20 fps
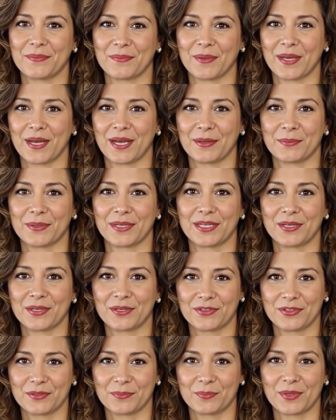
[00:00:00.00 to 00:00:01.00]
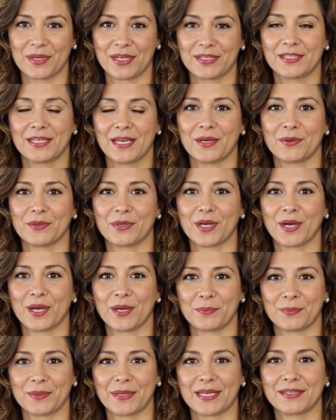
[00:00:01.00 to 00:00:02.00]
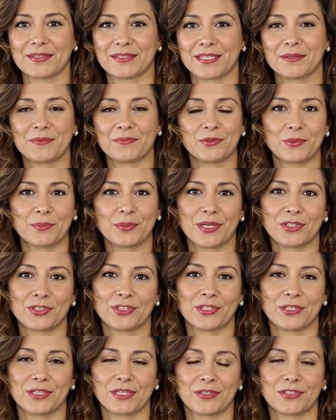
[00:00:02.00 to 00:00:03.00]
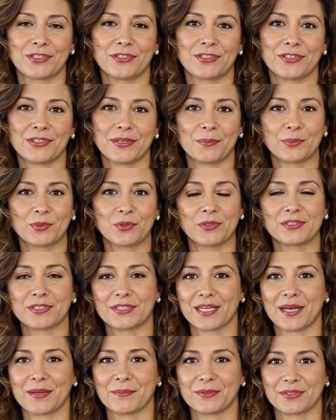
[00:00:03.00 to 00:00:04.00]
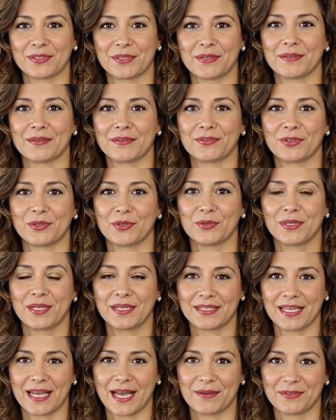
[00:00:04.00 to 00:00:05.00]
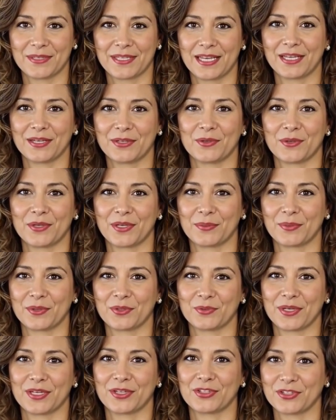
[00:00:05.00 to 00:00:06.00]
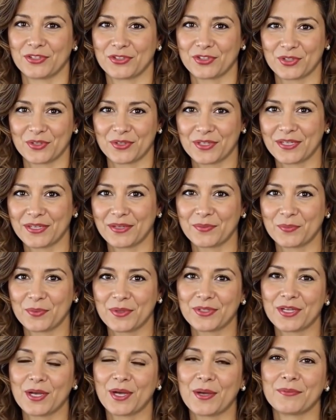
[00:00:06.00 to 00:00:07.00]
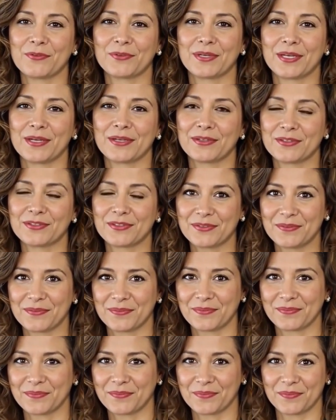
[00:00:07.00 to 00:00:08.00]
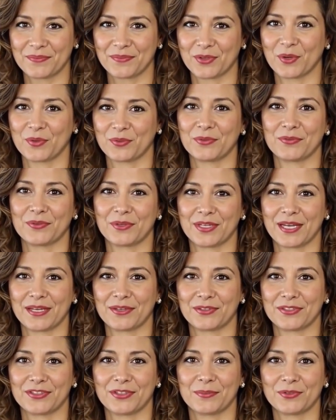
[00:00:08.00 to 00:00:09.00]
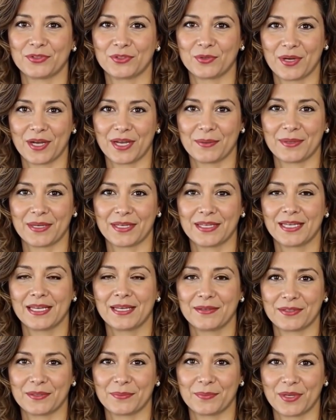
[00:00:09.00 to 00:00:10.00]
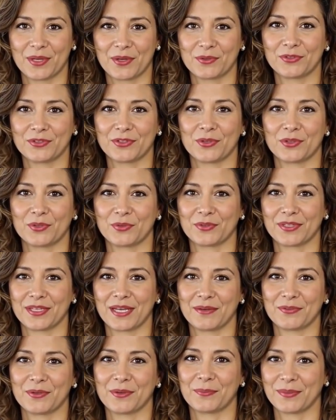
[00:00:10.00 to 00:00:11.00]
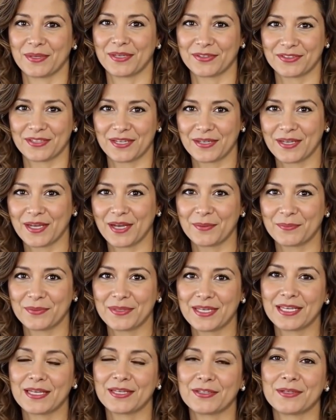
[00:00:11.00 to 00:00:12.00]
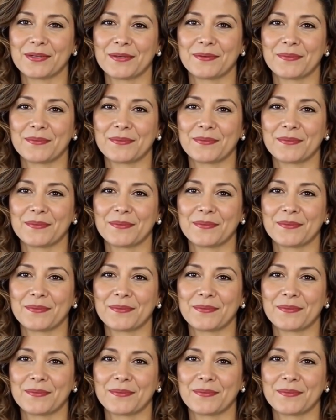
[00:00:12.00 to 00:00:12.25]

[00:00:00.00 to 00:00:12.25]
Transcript: I'm here to break down complex information into simple steps so you can navigate your immigration journey with confidence. Don't forget to subscribe and hit the bell so you never miss an update.